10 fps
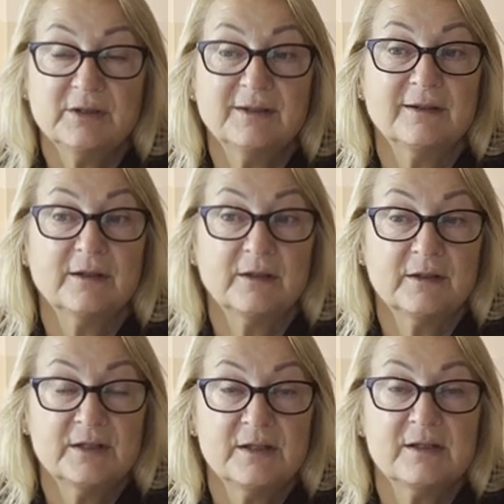
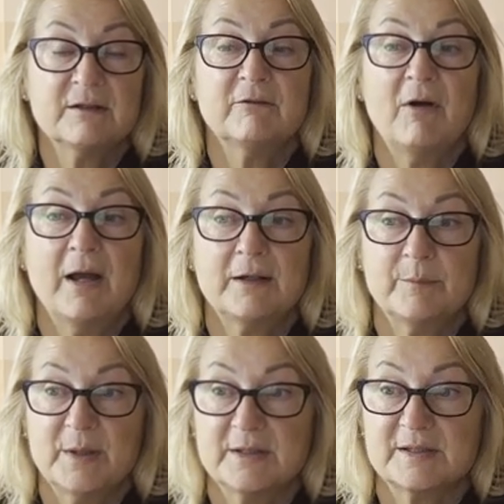learning
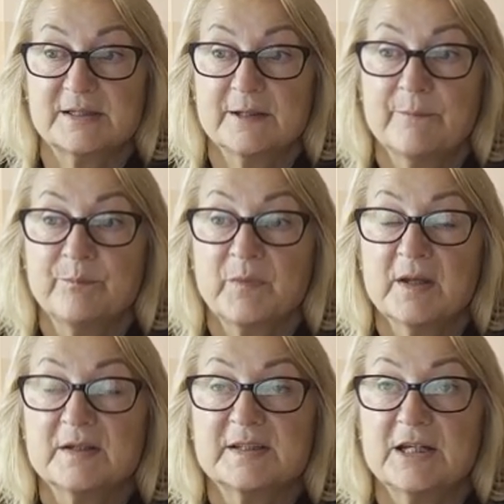environments,
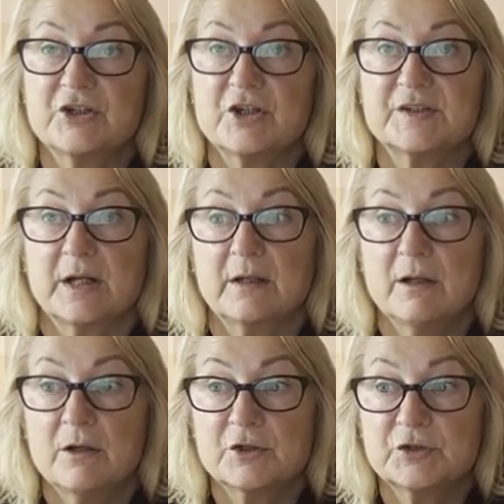such as a
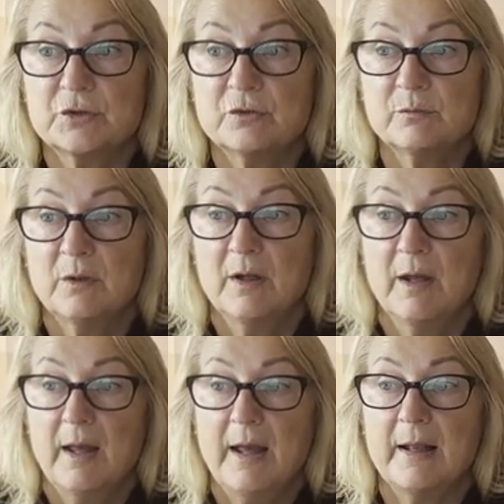classroom,
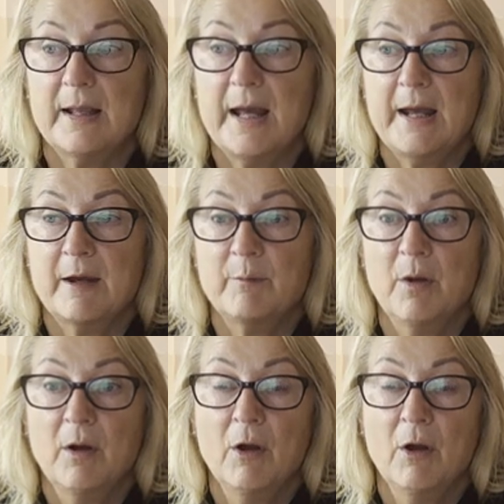a lab,